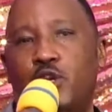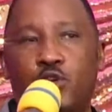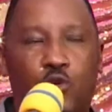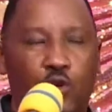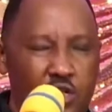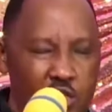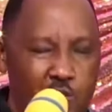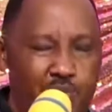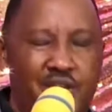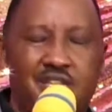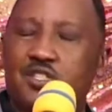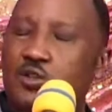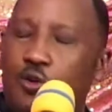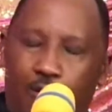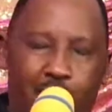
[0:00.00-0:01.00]
When God
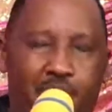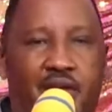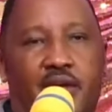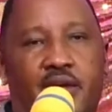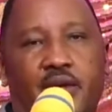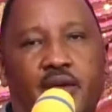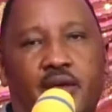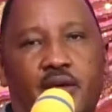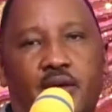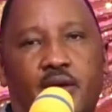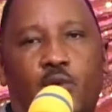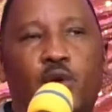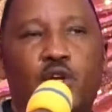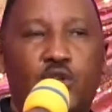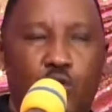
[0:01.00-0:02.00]
speaks, obey.
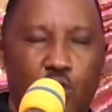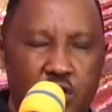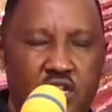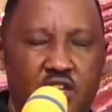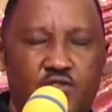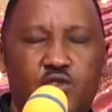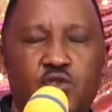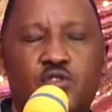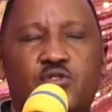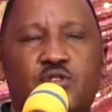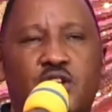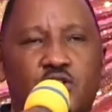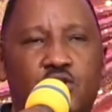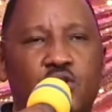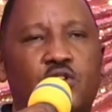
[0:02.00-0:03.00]
When God gives you
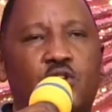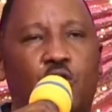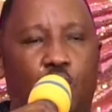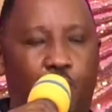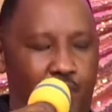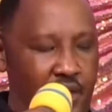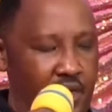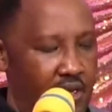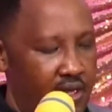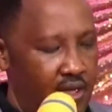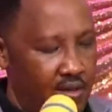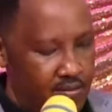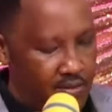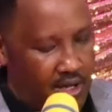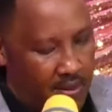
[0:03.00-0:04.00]
instruction, obey.
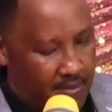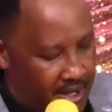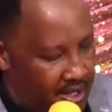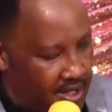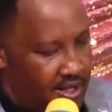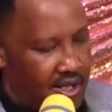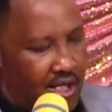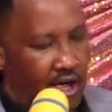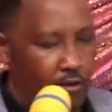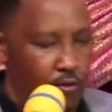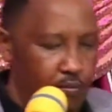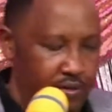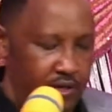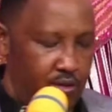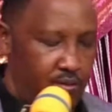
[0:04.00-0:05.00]
Mkama
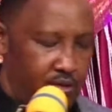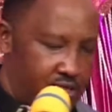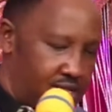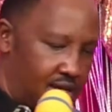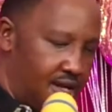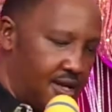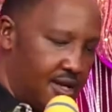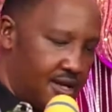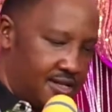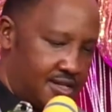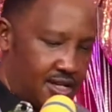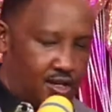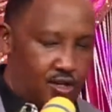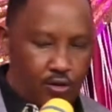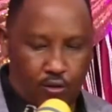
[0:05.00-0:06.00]
akumpere mukisa.
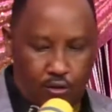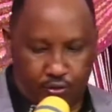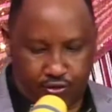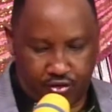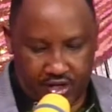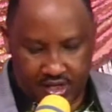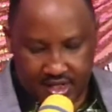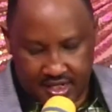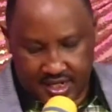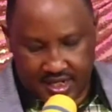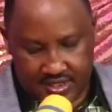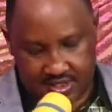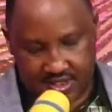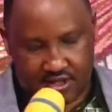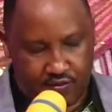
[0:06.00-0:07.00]
Take your offering. Let
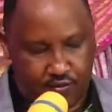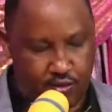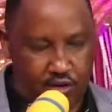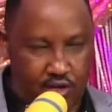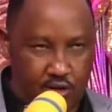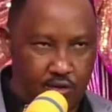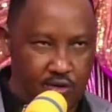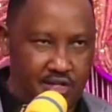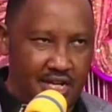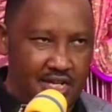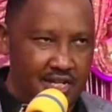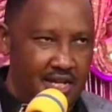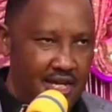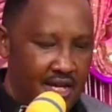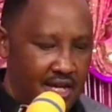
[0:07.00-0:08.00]
us give to the Lord.
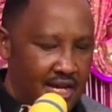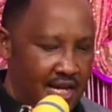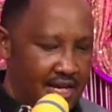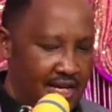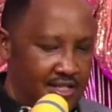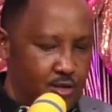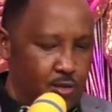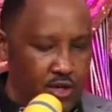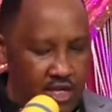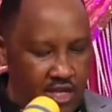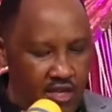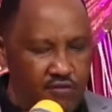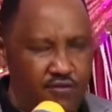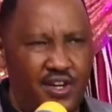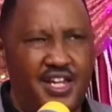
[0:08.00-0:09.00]
And, and as we
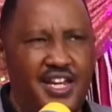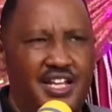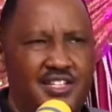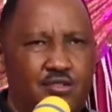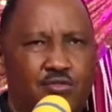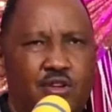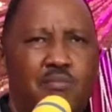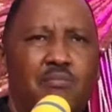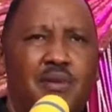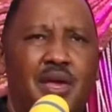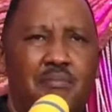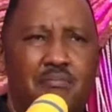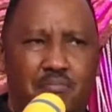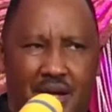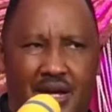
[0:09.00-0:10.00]
give, let us
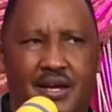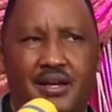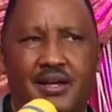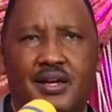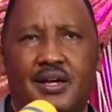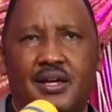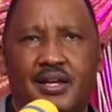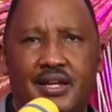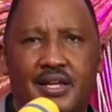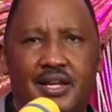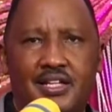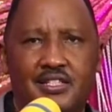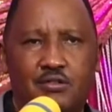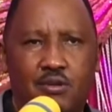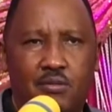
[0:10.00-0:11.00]
remember. Let
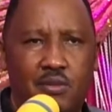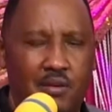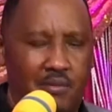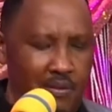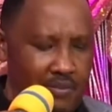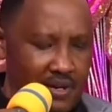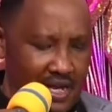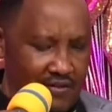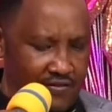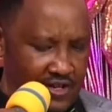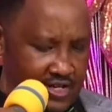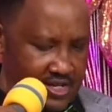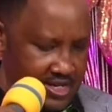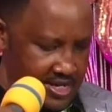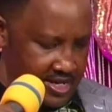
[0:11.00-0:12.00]
us remember, beloved,